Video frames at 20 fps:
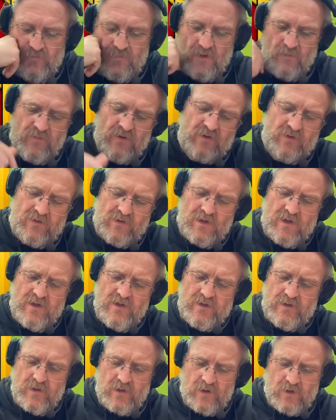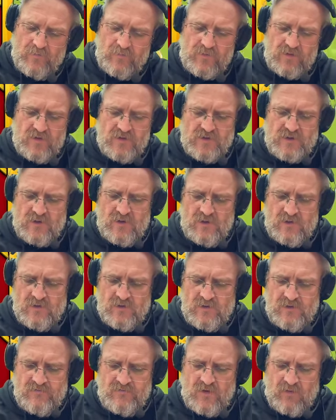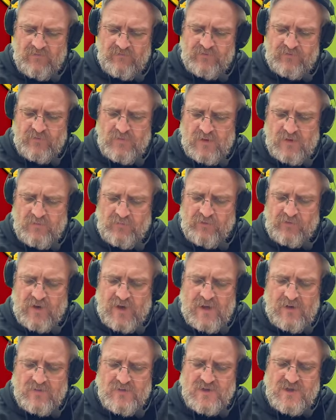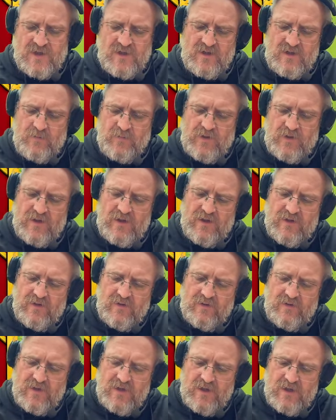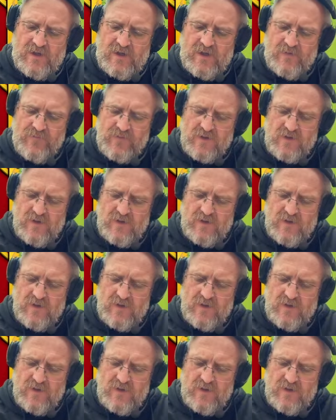But there you go. So you've gone from the brown teddy bear there.